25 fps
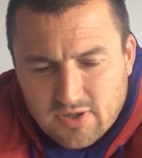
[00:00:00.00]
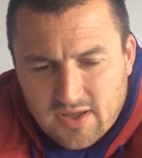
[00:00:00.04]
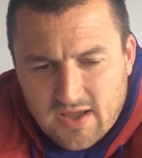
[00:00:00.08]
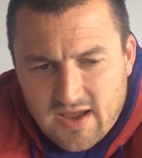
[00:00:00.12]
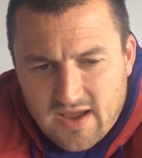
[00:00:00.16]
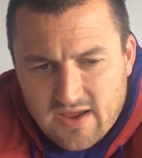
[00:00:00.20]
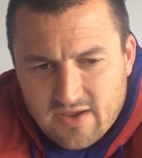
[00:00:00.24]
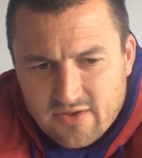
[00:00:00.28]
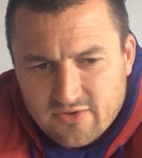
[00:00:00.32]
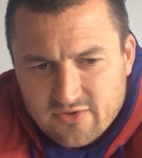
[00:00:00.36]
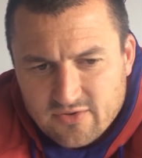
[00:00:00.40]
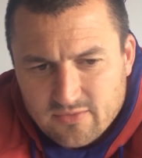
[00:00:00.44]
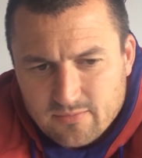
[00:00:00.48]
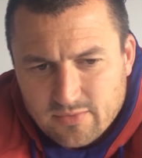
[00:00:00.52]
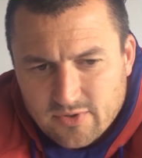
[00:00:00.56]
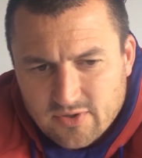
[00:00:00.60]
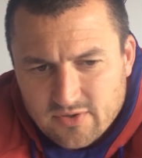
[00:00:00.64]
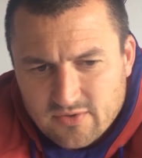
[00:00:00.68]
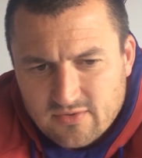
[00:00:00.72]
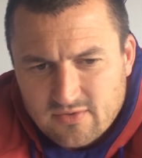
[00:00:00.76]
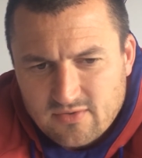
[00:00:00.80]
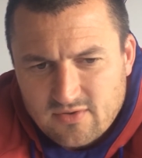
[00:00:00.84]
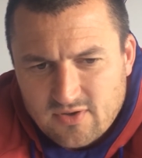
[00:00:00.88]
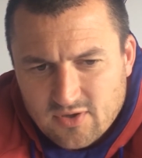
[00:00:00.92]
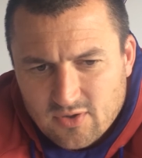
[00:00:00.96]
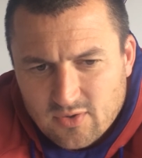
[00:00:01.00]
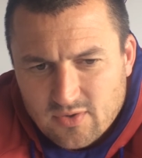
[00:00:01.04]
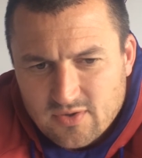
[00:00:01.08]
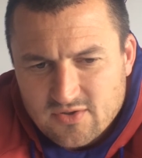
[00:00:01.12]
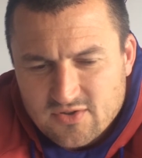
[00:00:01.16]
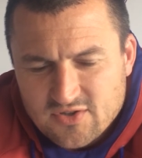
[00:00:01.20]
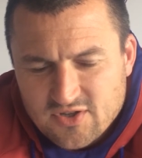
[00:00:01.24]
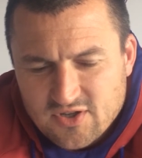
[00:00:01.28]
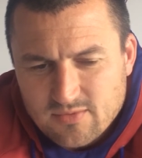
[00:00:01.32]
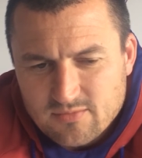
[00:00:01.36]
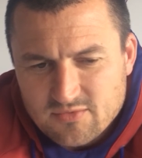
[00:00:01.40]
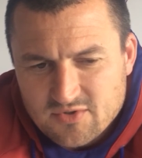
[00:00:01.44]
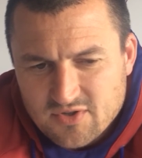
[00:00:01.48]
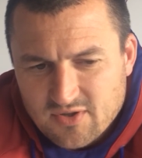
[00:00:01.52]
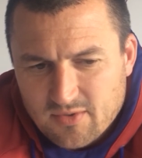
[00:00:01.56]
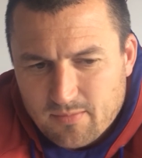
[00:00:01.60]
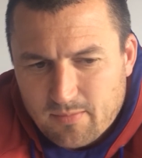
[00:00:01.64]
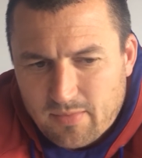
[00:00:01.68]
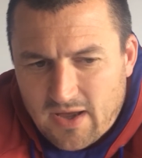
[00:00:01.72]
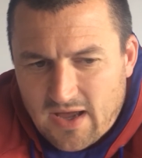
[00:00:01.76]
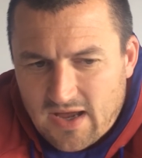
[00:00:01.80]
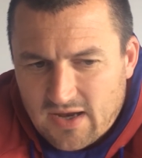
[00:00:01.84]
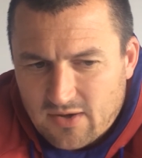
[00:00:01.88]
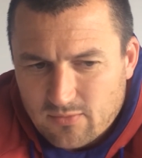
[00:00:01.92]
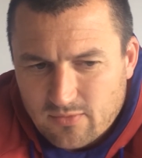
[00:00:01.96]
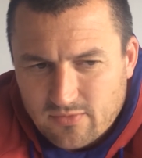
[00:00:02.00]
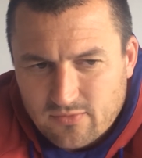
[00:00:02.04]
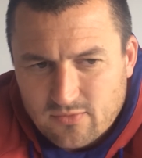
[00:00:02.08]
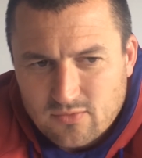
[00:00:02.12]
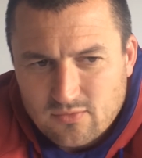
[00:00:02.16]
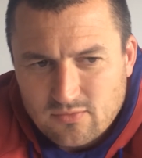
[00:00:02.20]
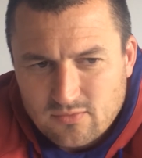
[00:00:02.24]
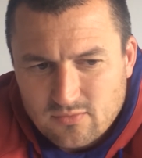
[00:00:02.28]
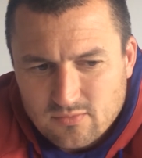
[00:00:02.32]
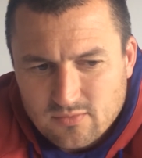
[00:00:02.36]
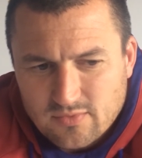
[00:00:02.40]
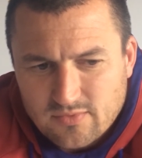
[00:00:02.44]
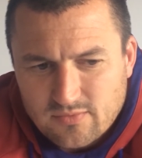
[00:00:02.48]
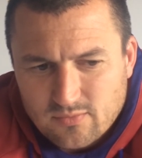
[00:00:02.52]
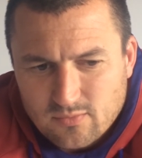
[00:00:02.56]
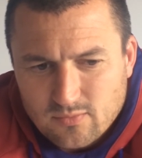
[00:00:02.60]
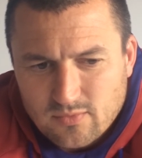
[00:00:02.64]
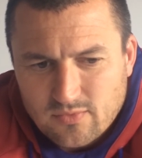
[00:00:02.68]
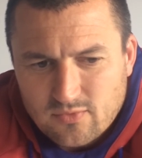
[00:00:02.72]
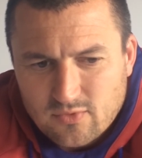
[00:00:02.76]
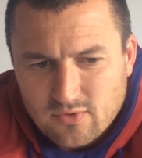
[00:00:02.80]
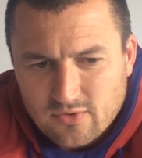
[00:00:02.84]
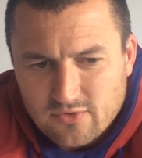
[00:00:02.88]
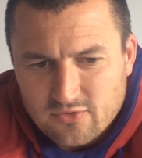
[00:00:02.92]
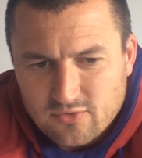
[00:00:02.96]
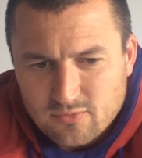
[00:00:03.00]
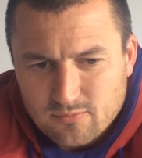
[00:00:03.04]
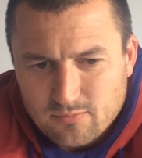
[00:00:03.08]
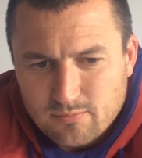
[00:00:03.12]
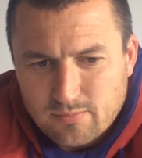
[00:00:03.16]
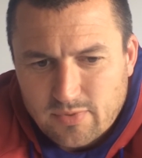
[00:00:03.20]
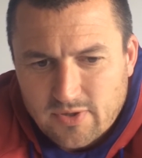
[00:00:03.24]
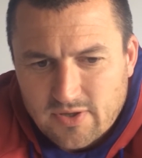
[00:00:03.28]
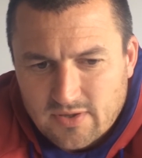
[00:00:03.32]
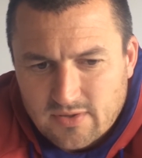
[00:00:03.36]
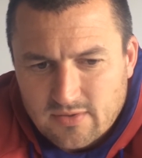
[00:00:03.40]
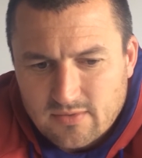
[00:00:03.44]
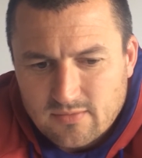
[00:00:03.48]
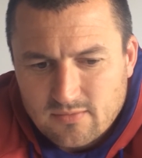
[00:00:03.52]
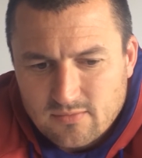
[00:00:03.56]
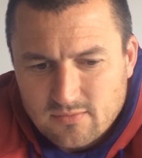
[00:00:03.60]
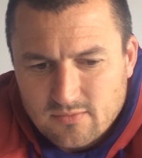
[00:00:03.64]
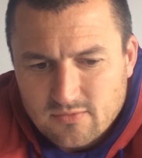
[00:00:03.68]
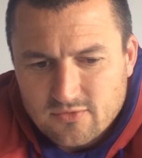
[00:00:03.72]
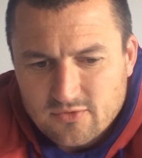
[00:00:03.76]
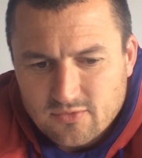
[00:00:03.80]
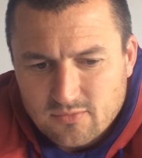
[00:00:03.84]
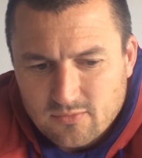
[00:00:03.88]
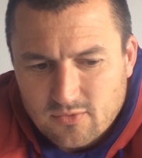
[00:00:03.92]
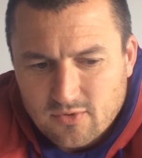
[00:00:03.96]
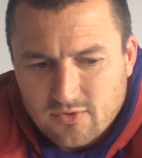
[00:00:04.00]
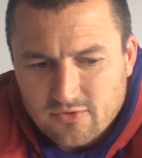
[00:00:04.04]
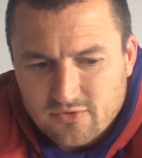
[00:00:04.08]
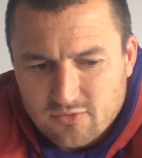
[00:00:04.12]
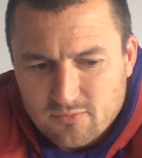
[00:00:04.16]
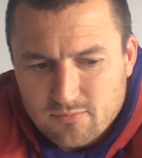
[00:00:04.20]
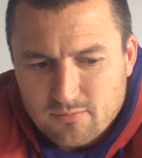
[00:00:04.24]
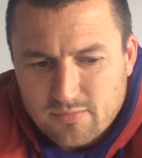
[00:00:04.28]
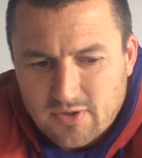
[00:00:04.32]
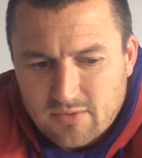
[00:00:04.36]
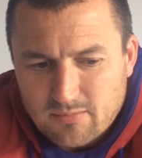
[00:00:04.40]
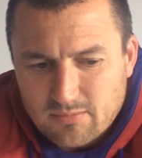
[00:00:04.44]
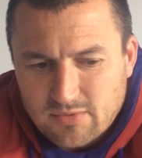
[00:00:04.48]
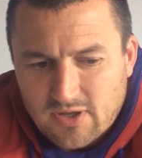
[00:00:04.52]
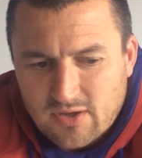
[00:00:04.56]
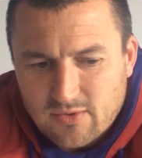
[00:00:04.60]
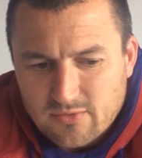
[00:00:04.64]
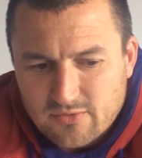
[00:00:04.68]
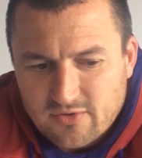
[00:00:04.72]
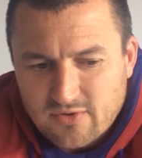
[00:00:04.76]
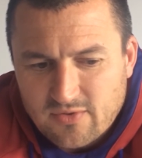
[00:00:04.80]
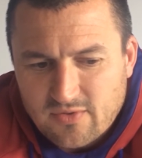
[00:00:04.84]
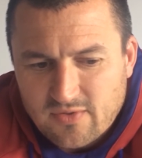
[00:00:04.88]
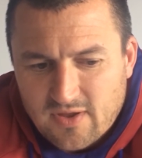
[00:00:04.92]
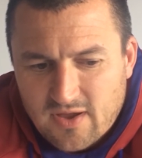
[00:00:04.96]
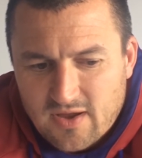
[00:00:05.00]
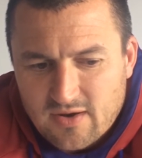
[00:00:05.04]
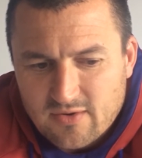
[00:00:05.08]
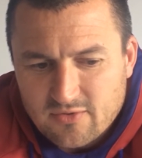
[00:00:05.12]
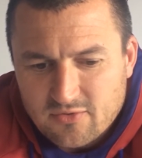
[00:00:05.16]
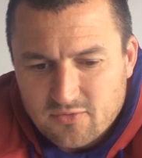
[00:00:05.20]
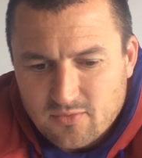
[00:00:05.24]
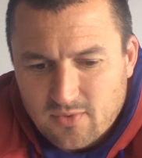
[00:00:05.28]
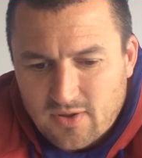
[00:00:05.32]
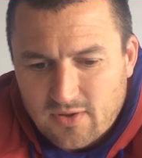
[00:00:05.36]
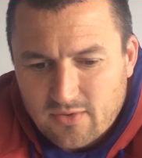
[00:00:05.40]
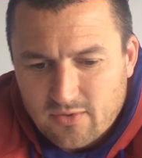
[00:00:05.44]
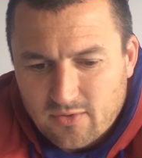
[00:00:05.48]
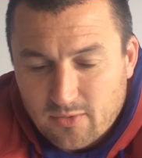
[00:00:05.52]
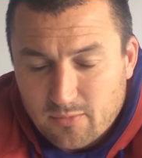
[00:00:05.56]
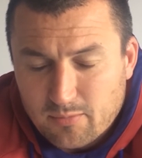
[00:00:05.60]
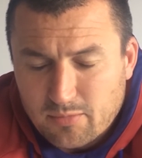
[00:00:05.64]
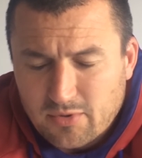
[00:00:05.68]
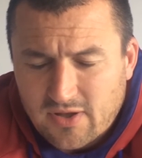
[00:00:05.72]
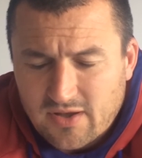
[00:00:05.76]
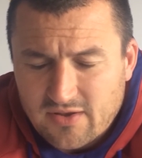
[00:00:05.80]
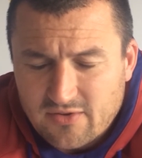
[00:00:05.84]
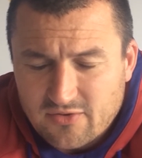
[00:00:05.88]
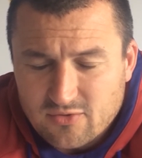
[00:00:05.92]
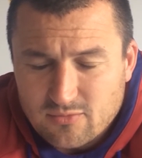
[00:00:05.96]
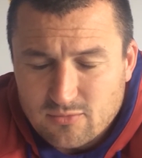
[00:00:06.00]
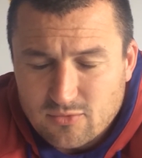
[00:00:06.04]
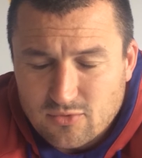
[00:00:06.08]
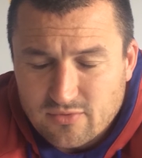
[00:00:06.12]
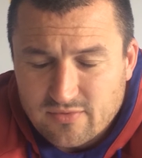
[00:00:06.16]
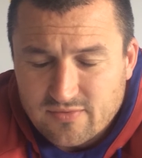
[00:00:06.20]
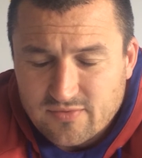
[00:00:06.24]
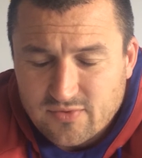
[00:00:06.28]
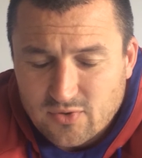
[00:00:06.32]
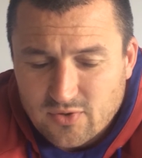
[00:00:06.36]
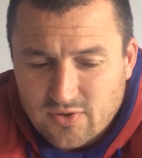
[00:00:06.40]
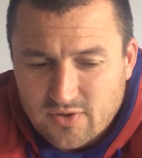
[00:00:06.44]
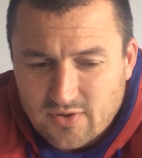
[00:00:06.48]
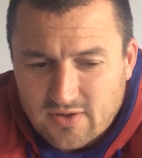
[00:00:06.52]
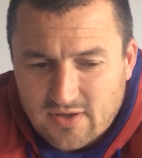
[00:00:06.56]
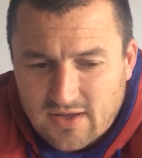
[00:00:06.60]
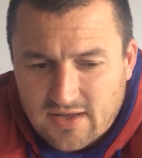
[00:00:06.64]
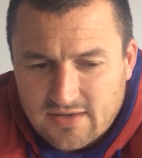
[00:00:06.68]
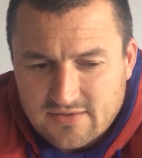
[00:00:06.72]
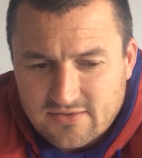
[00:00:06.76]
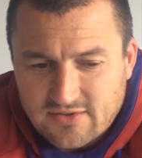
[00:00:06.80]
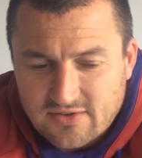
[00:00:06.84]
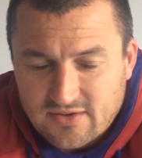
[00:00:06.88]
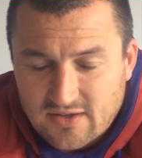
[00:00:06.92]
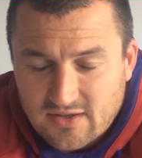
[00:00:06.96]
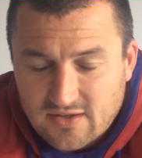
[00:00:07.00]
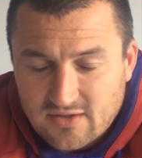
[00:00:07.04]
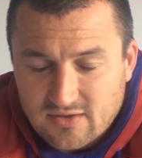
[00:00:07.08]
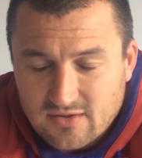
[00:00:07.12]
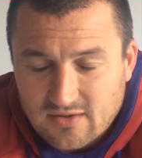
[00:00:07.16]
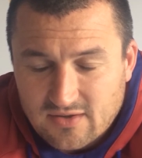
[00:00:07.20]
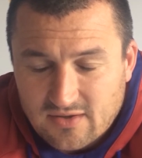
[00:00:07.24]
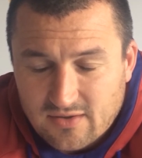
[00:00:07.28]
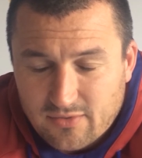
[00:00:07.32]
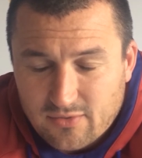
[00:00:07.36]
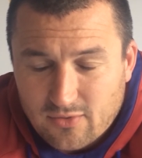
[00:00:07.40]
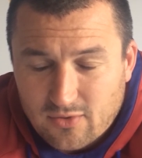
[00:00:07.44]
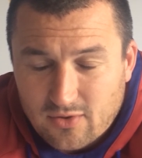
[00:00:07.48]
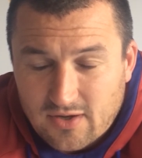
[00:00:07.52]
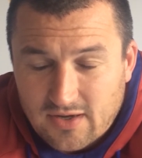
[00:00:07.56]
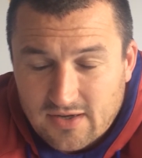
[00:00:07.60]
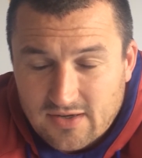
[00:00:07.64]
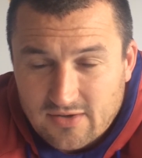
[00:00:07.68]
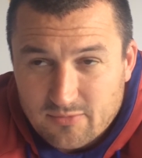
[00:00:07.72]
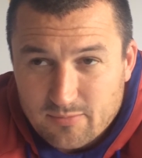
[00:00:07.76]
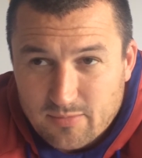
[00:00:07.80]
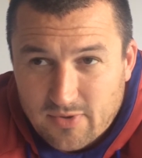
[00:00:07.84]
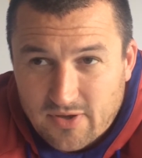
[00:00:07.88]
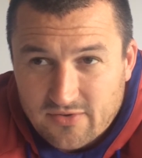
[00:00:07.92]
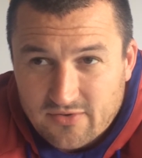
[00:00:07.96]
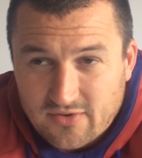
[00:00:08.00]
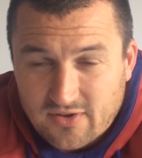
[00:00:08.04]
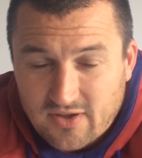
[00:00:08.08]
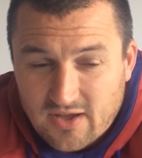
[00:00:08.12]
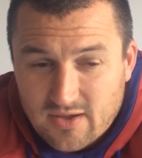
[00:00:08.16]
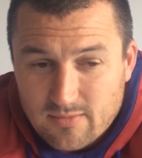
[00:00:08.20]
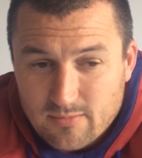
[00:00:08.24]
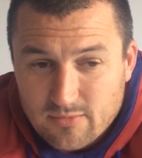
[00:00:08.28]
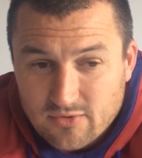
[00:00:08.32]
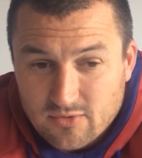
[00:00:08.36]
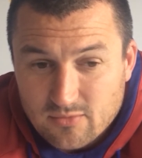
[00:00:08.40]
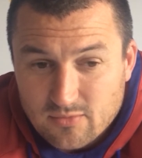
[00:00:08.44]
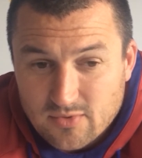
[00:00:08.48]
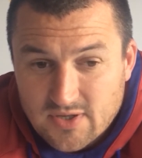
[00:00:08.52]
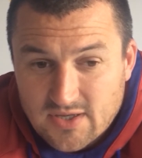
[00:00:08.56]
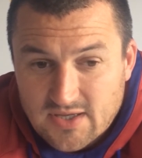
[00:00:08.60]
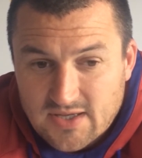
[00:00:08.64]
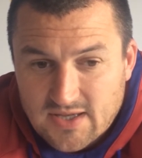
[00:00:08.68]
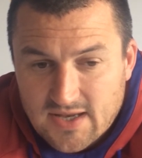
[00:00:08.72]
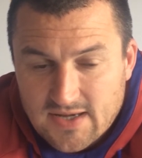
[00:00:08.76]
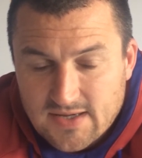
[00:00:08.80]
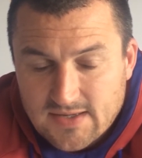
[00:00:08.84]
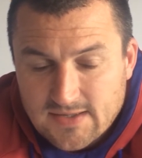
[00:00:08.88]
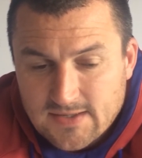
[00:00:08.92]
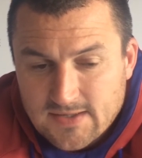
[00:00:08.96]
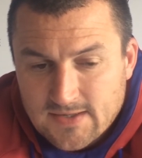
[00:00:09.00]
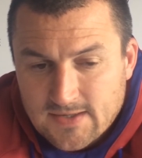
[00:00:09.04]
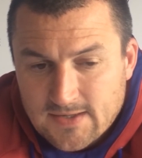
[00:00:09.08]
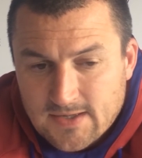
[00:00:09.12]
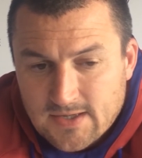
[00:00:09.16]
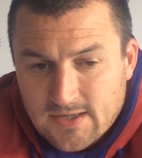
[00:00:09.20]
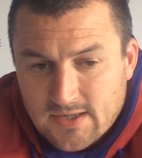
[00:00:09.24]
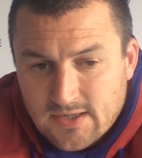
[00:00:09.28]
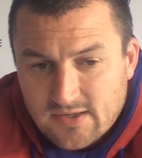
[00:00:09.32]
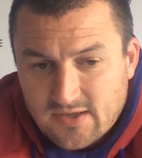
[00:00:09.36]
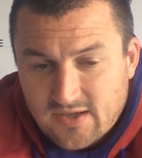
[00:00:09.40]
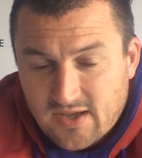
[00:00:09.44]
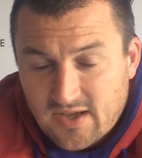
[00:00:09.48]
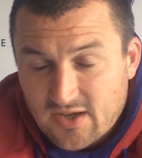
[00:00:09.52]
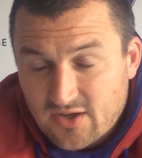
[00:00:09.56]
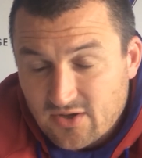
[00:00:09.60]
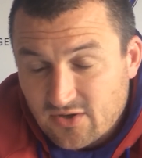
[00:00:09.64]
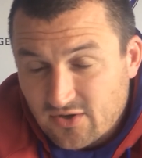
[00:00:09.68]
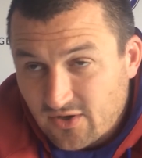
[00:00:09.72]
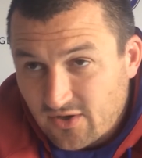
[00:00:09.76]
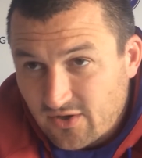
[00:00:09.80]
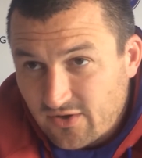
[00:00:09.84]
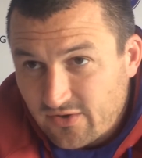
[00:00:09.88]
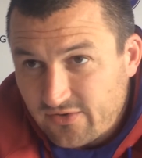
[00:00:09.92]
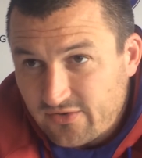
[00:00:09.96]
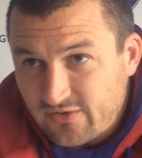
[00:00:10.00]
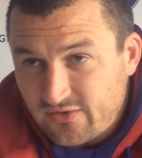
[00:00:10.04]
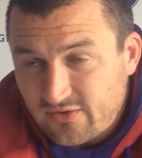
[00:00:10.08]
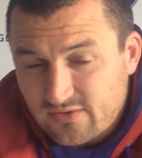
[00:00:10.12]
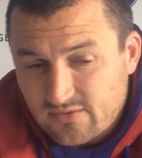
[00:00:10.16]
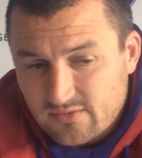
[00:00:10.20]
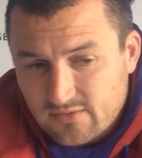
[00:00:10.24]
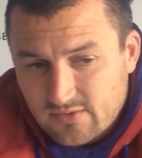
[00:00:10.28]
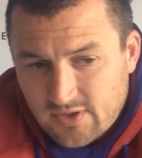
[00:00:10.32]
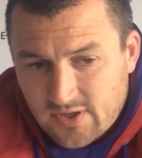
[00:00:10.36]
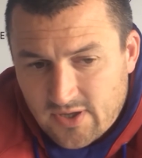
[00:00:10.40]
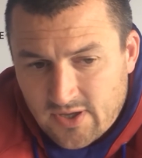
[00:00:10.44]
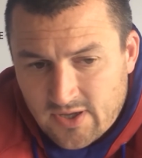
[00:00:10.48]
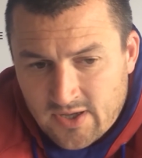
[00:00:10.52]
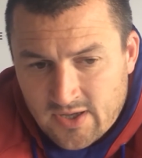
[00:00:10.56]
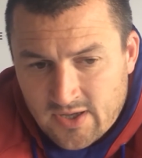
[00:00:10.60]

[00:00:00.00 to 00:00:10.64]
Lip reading: players. But in terms of the pack, we've got some big blokes in there as well that are playing some good footy. Anthony England, I thought, had his best game at the weekend. Keegan Hurst,